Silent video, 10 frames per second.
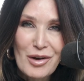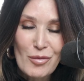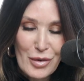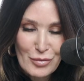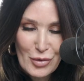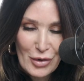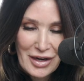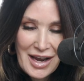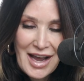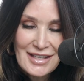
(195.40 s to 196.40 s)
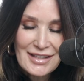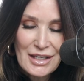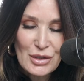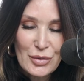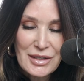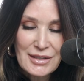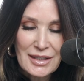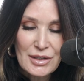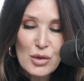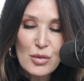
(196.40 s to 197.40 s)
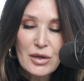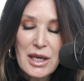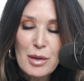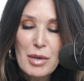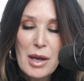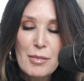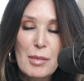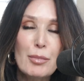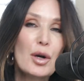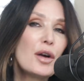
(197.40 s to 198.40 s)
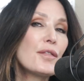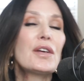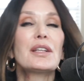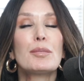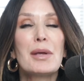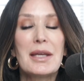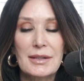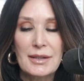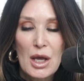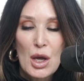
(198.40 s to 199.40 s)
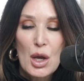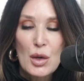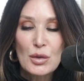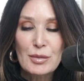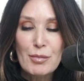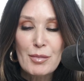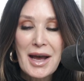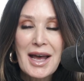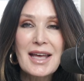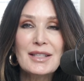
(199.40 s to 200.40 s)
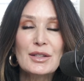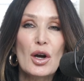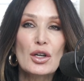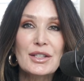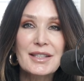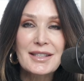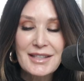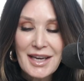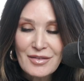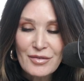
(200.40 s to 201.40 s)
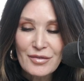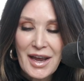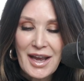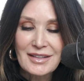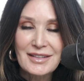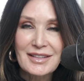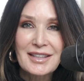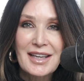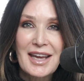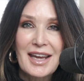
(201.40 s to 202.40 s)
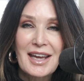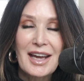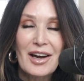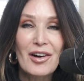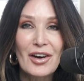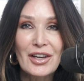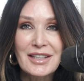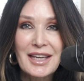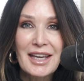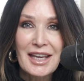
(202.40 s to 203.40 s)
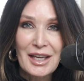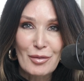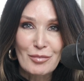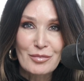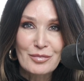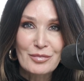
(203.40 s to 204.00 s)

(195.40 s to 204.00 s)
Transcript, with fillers: One more, Isaiah twenty-six, you will keep him in perfect peace, whose minds are steadfast on him.